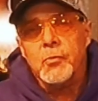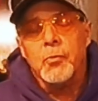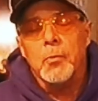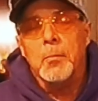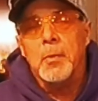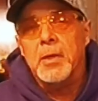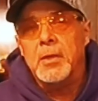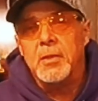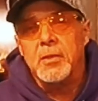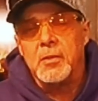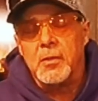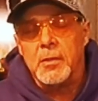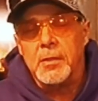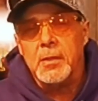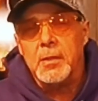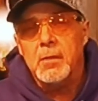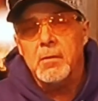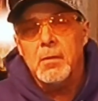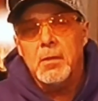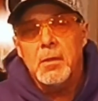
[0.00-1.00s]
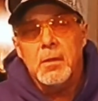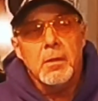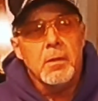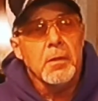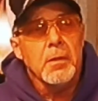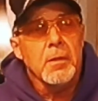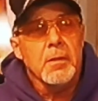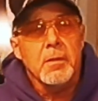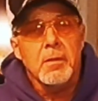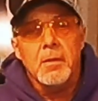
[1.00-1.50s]
tremendously
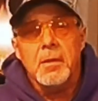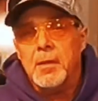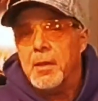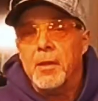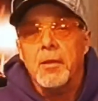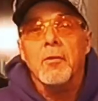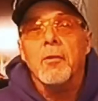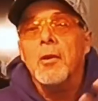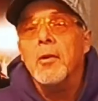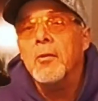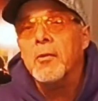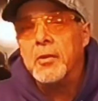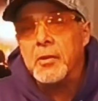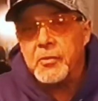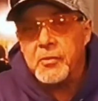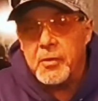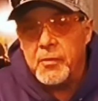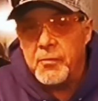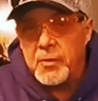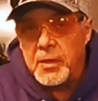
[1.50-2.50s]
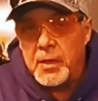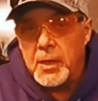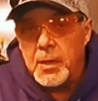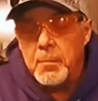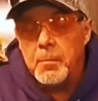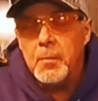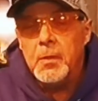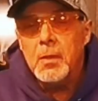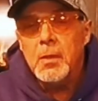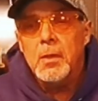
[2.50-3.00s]
in the other areas of the
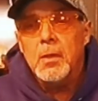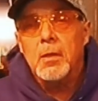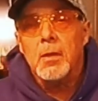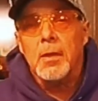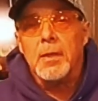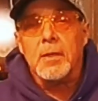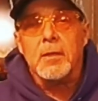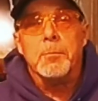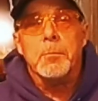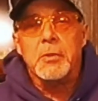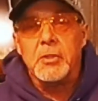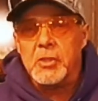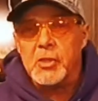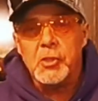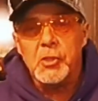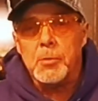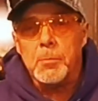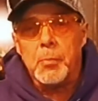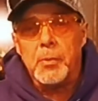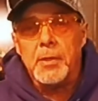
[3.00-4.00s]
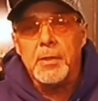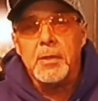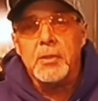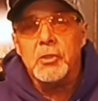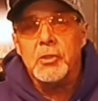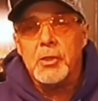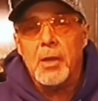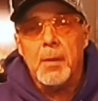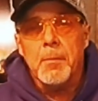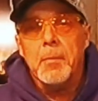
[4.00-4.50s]
game, like position play,
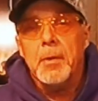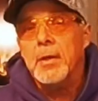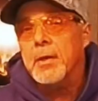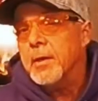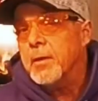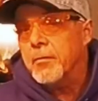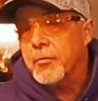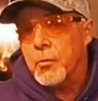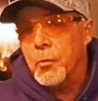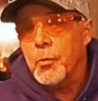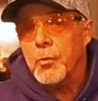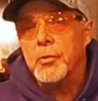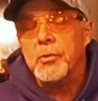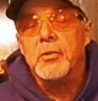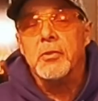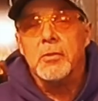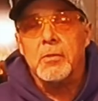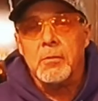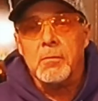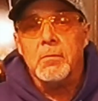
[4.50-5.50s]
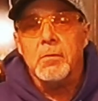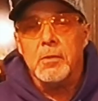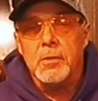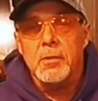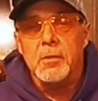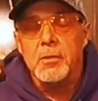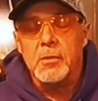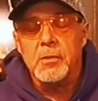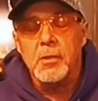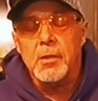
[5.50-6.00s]
shot making, of course,
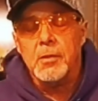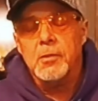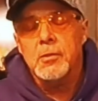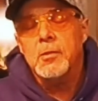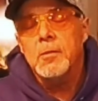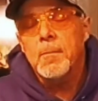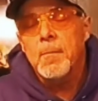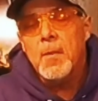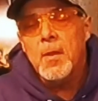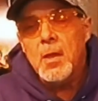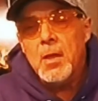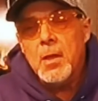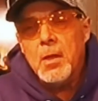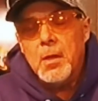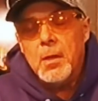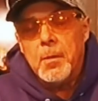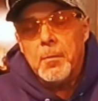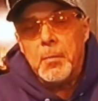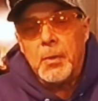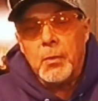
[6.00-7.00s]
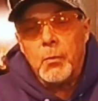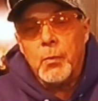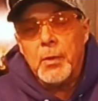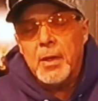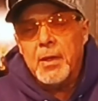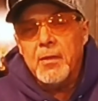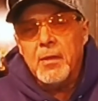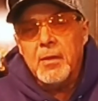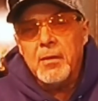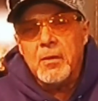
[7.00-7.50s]
and such. But what
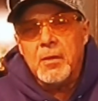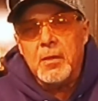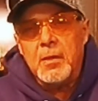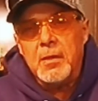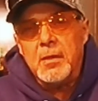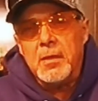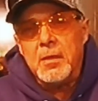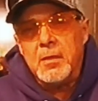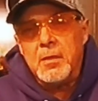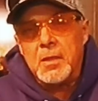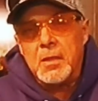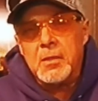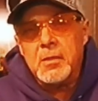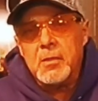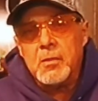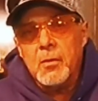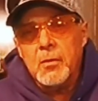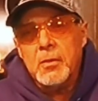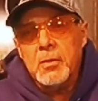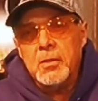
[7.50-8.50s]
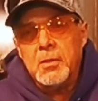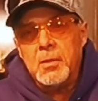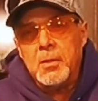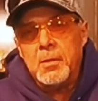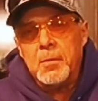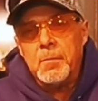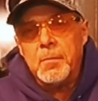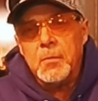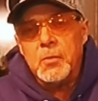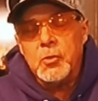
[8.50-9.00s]
I then did is I started
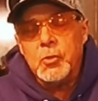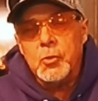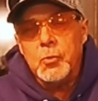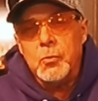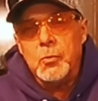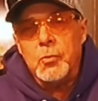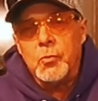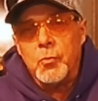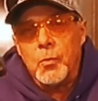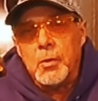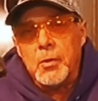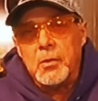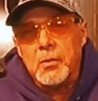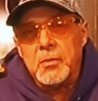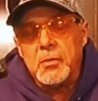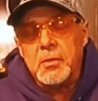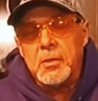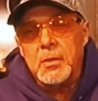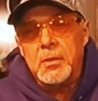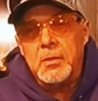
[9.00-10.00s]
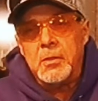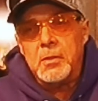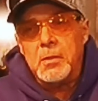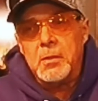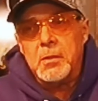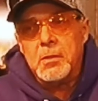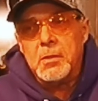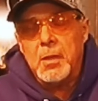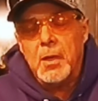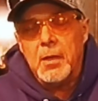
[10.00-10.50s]
to shoot drills. And
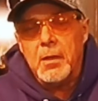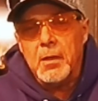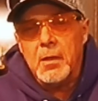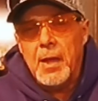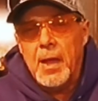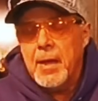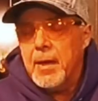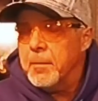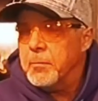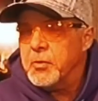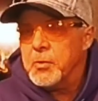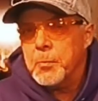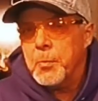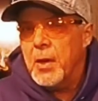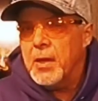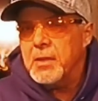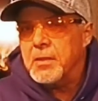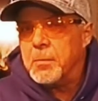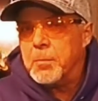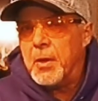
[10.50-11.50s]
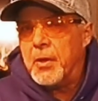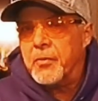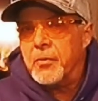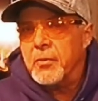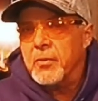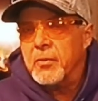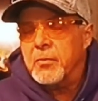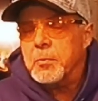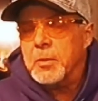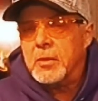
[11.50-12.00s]
I'm surprised about
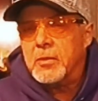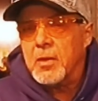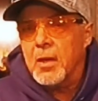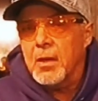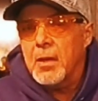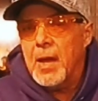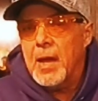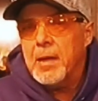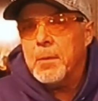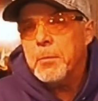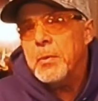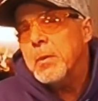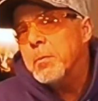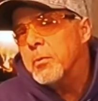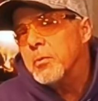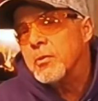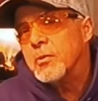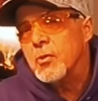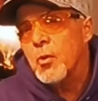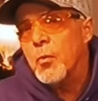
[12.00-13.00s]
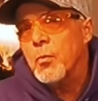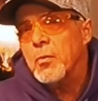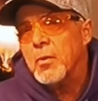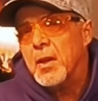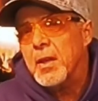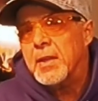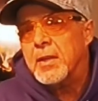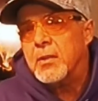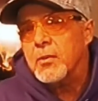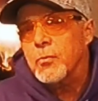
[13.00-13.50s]
this, because a lot of people don't
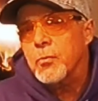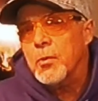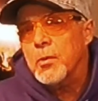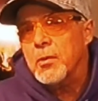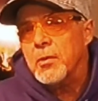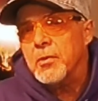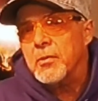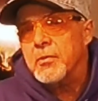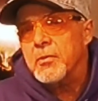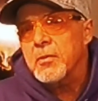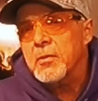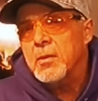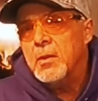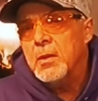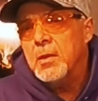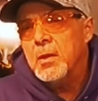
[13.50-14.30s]
like drills.